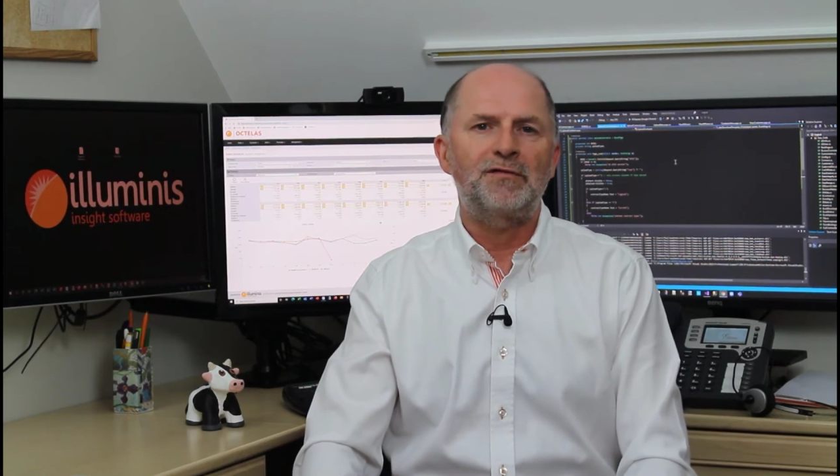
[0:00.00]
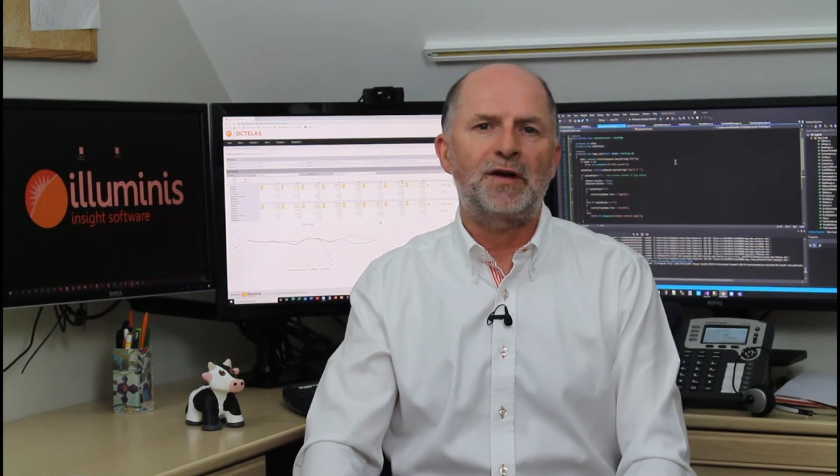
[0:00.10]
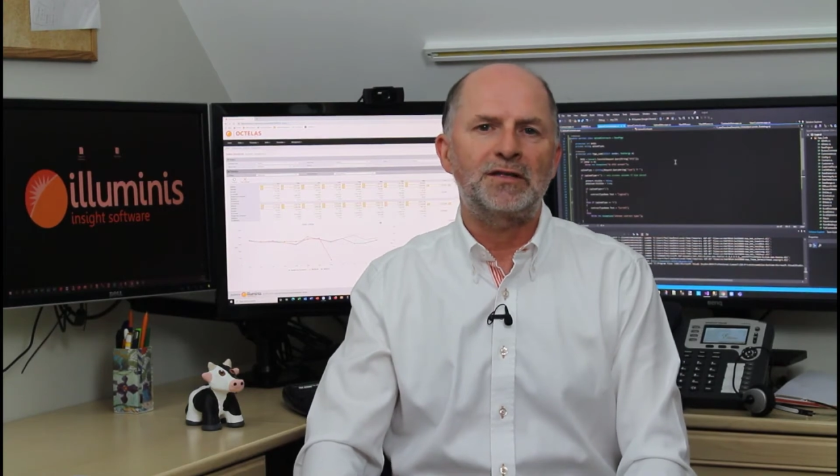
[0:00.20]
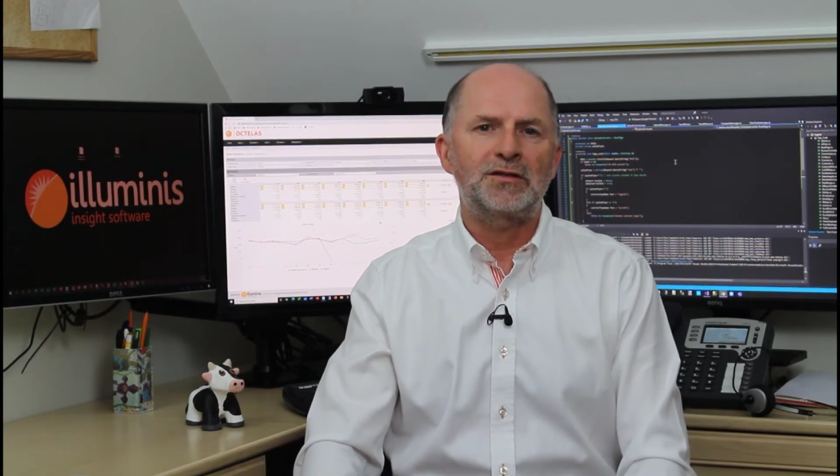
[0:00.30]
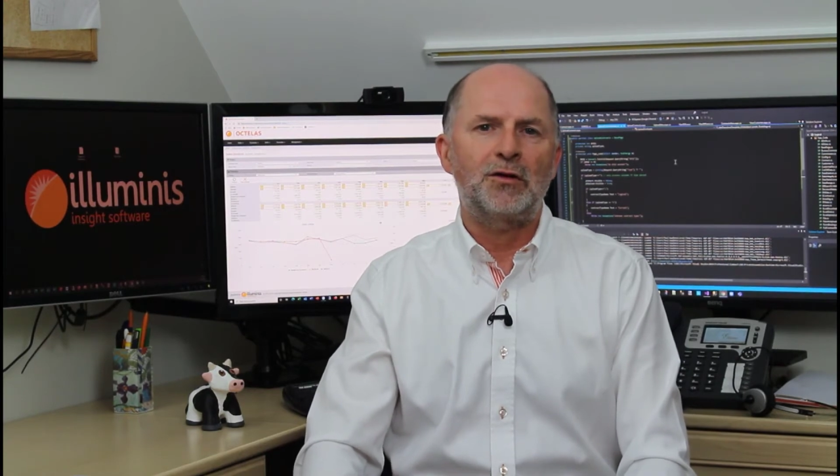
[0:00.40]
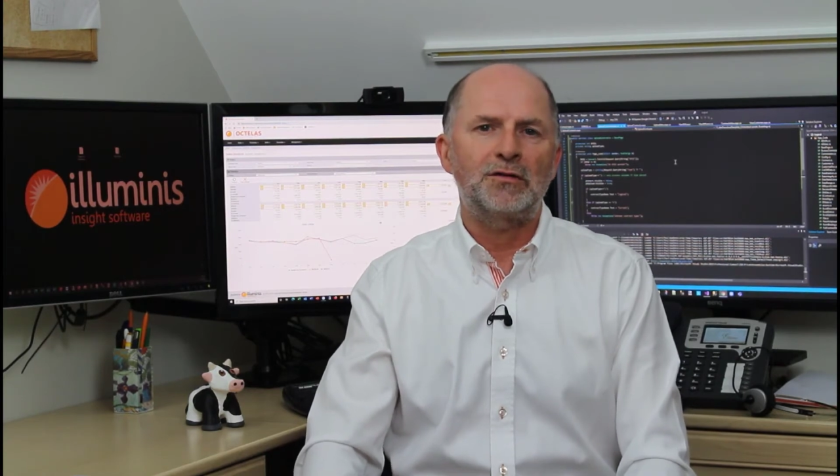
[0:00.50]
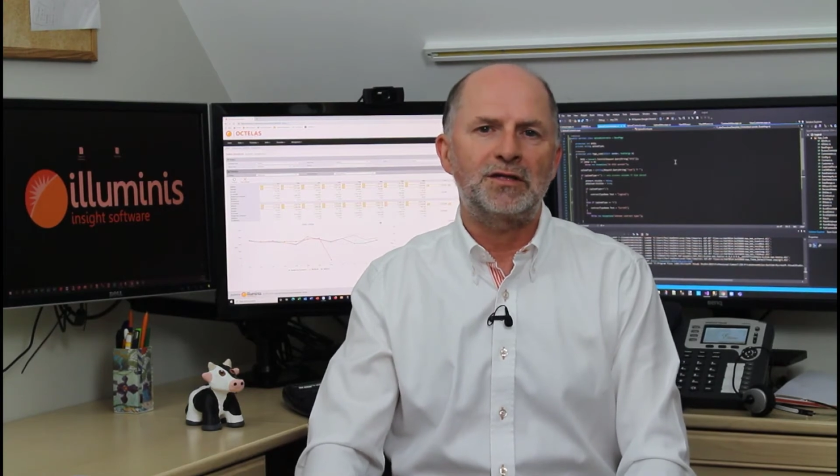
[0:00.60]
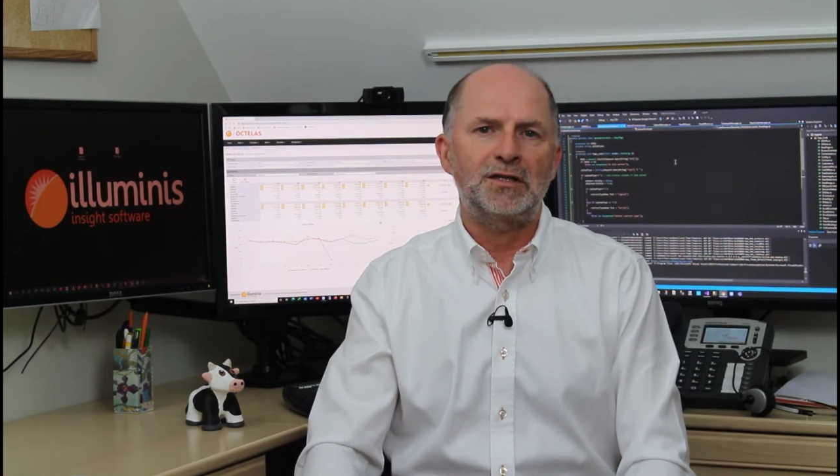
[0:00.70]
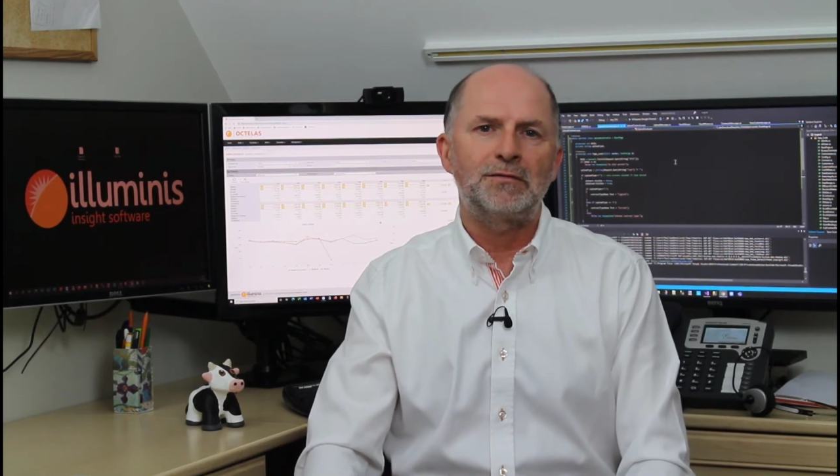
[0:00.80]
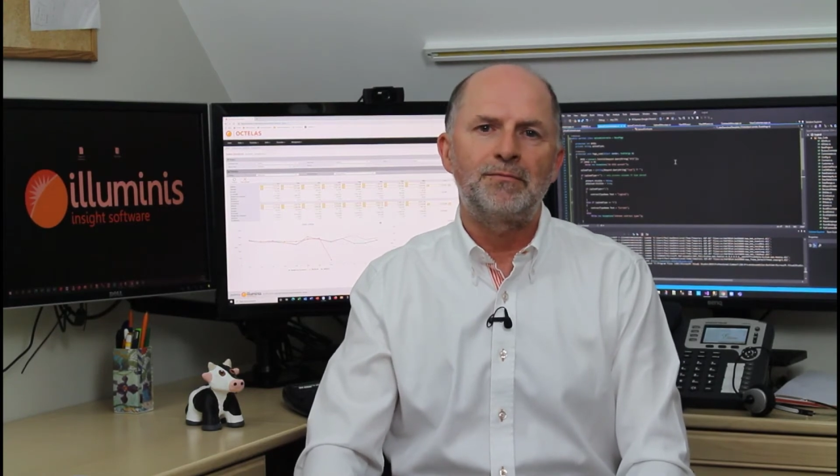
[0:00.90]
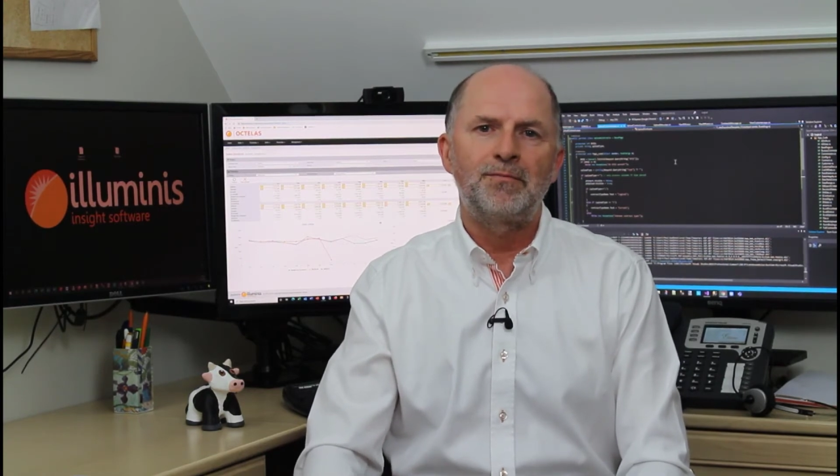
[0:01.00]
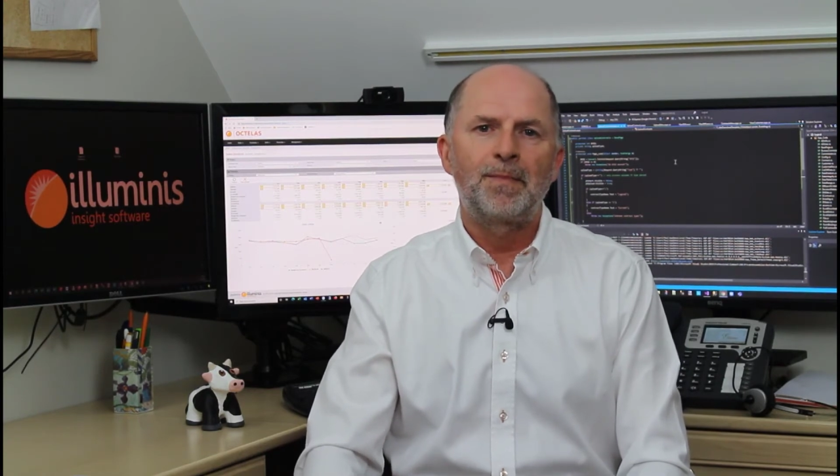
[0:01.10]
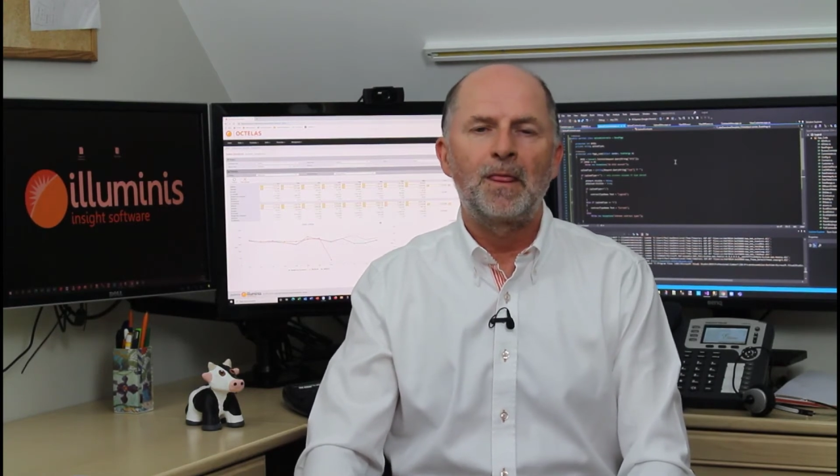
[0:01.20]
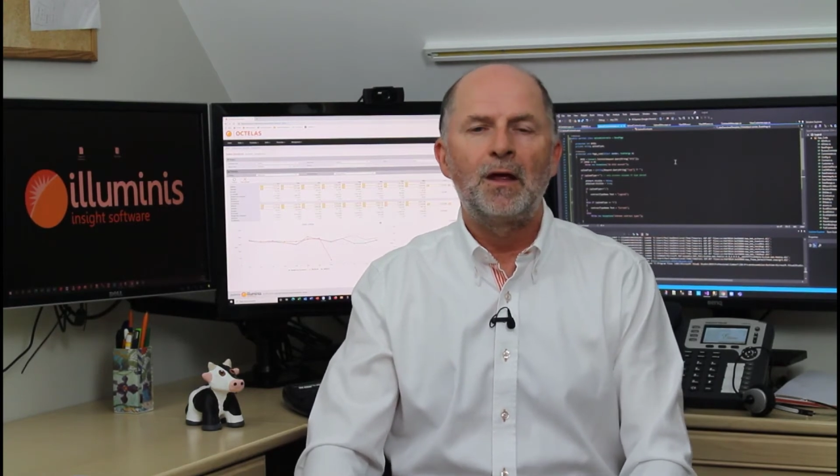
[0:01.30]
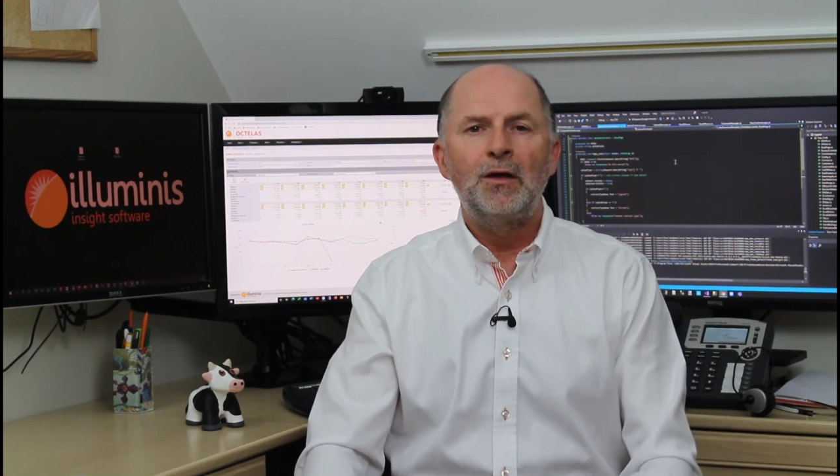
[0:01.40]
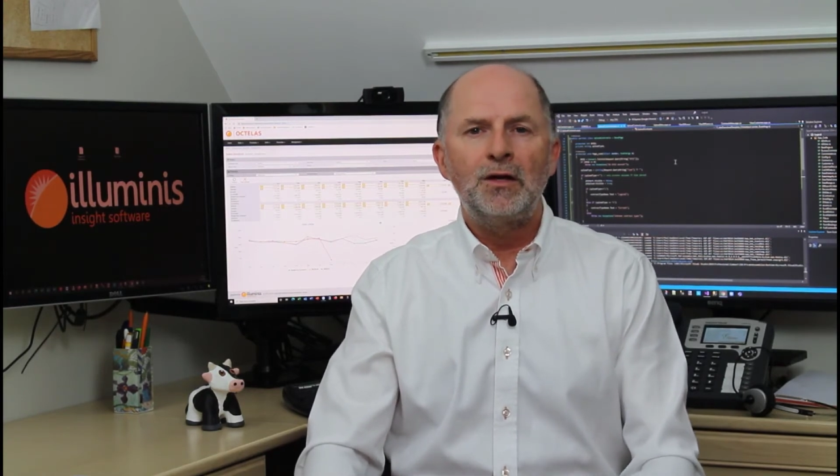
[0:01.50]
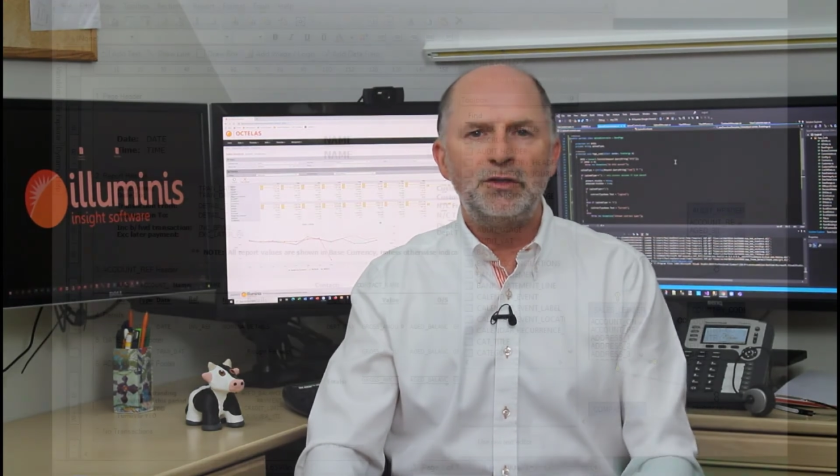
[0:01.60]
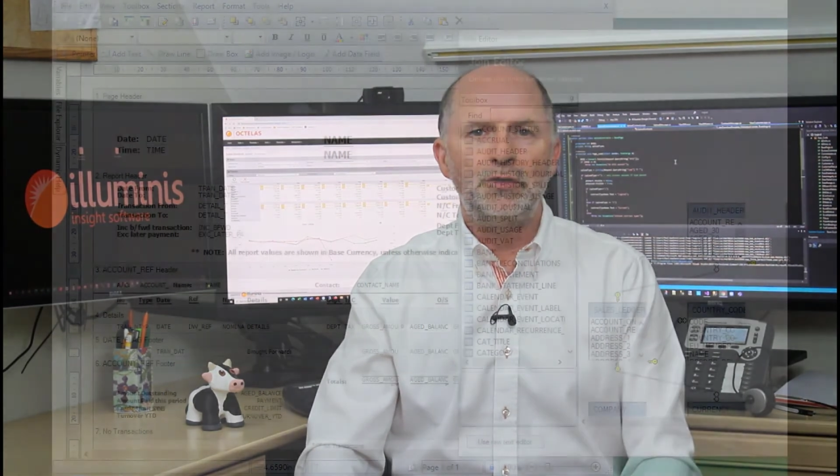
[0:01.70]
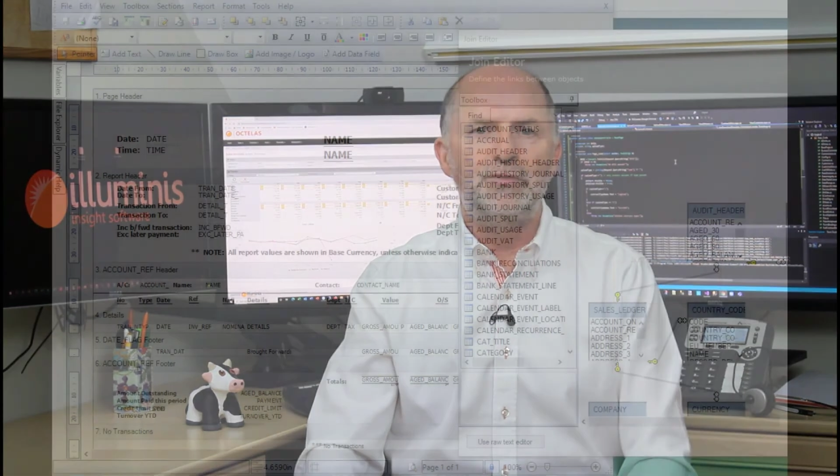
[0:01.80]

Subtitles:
faint-hearted. You